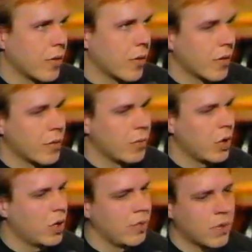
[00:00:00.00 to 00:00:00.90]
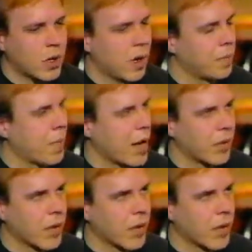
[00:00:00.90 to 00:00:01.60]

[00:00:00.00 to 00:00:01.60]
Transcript: so I sent him one, and he called me back the